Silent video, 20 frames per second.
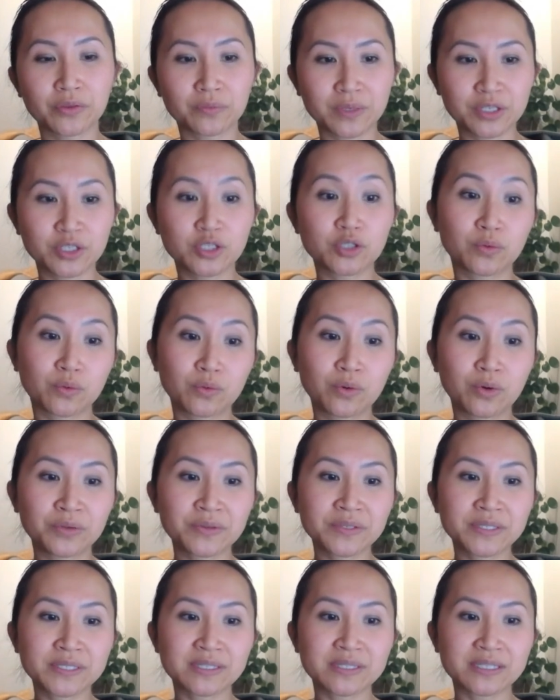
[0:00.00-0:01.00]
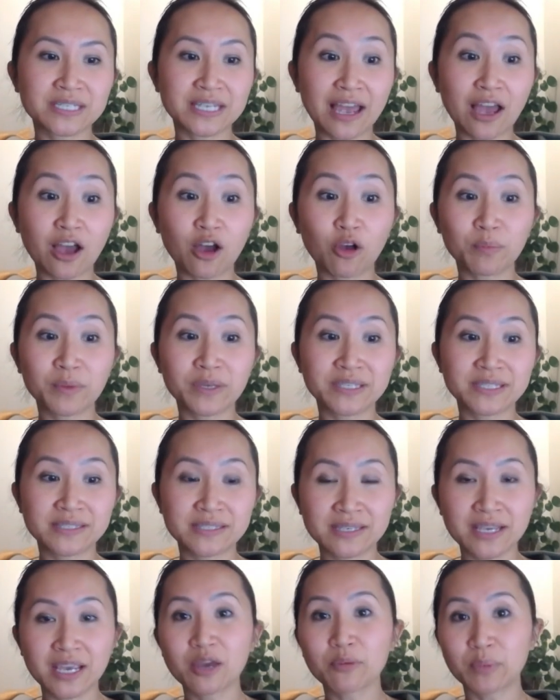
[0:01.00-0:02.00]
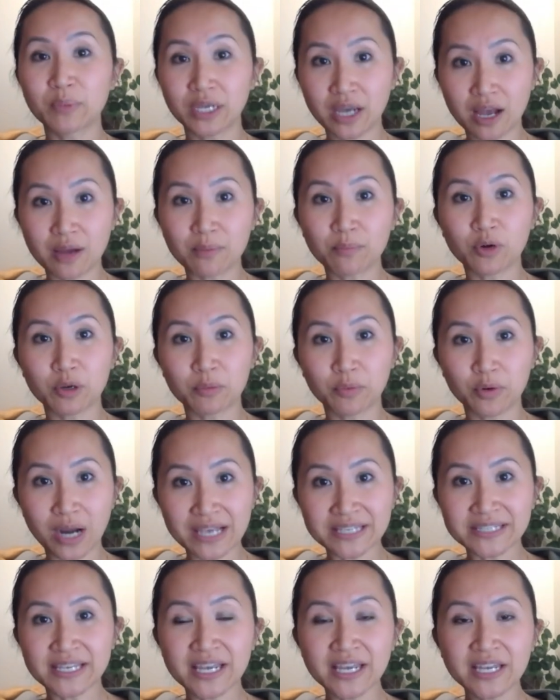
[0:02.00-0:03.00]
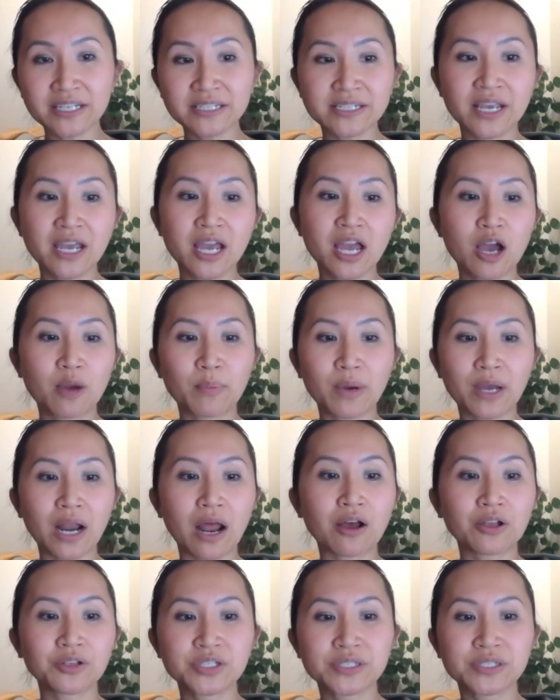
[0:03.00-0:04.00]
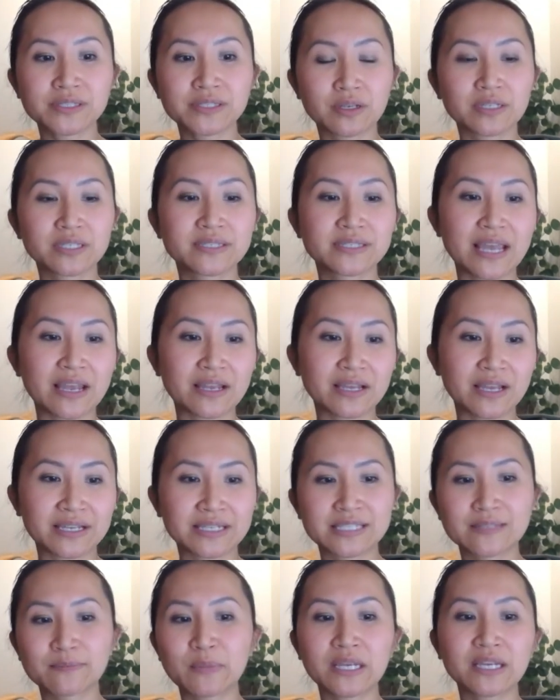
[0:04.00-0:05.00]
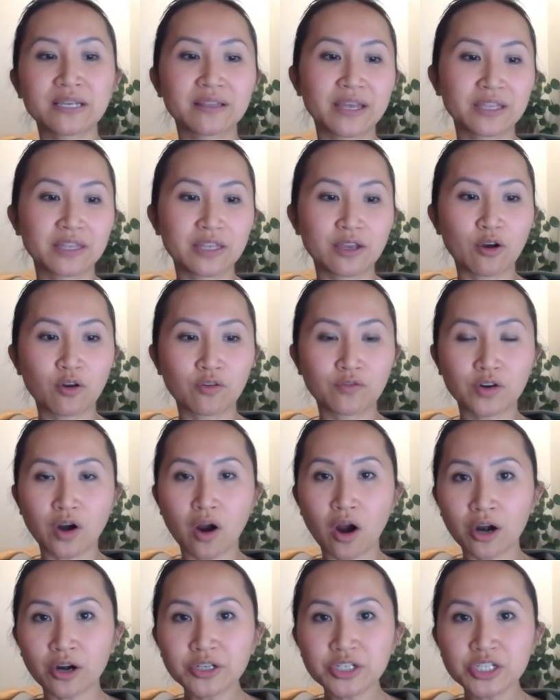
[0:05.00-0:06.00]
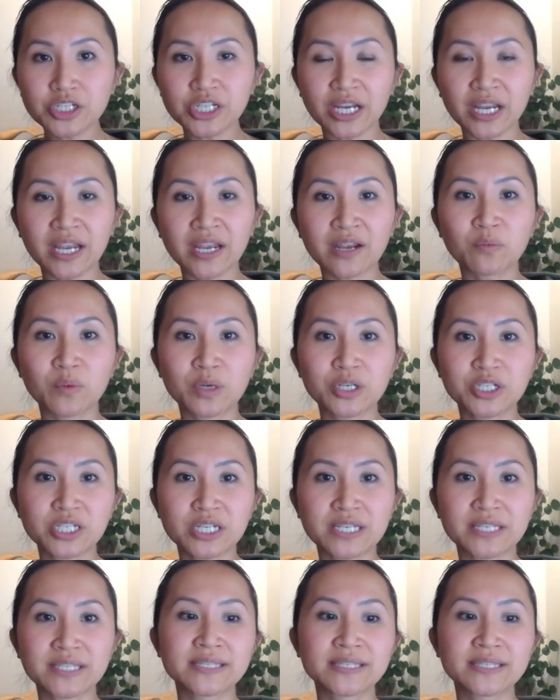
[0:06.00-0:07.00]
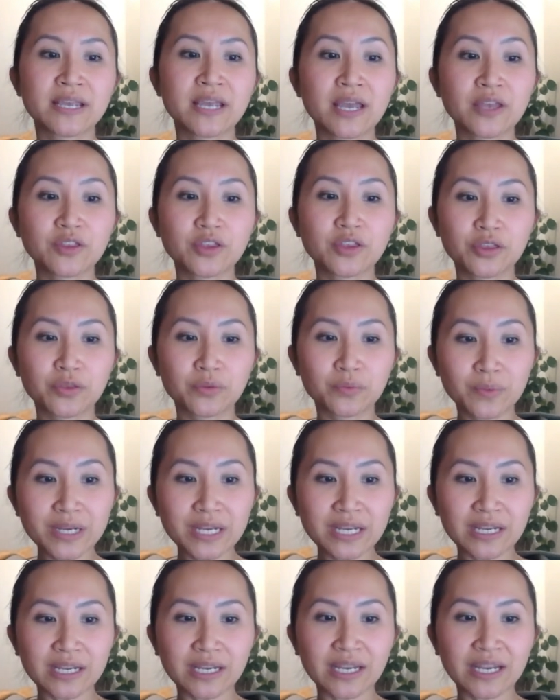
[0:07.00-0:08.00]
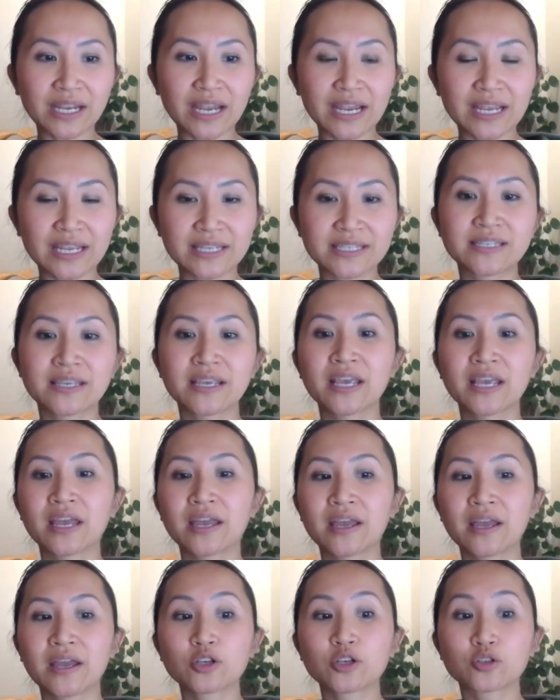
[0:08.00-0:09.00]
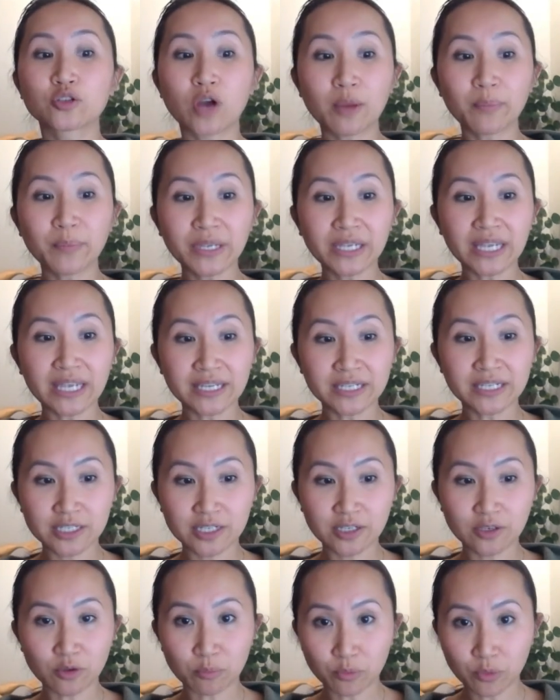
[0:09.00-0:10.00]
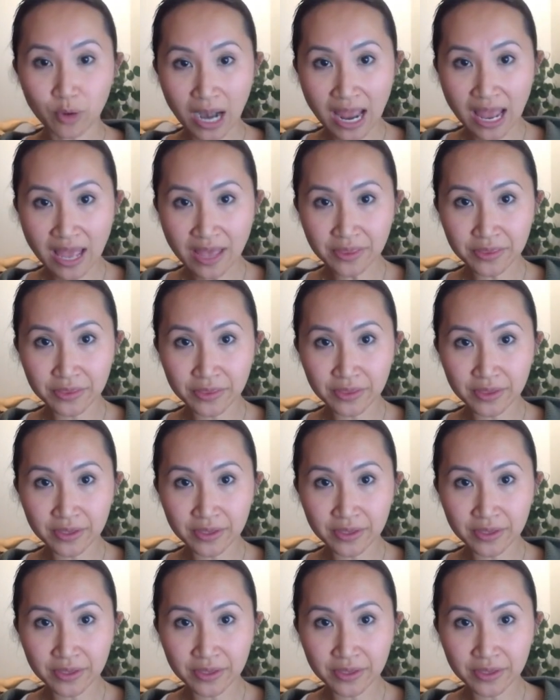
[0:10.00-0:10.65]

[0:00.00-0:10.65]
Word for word: 3 tools to help us become more present, but I'll just speak like the overarching, which is the 3 is dropping into your breath,